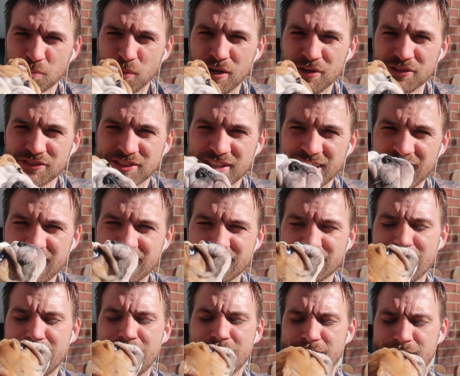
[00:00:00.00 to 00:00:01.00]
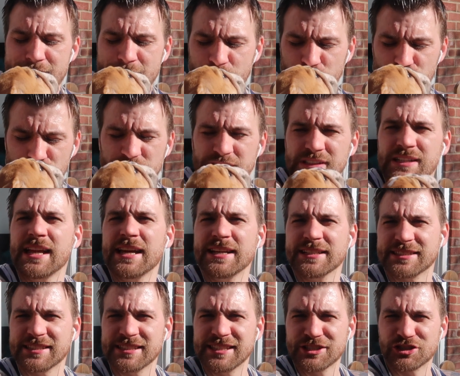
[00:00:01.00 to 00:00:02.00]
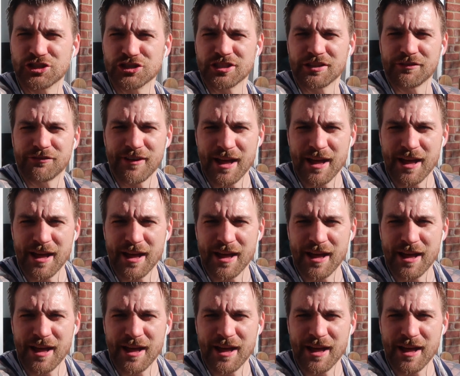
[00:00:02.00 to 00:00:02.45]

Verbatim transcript: appearance today is Candy, latest addition to the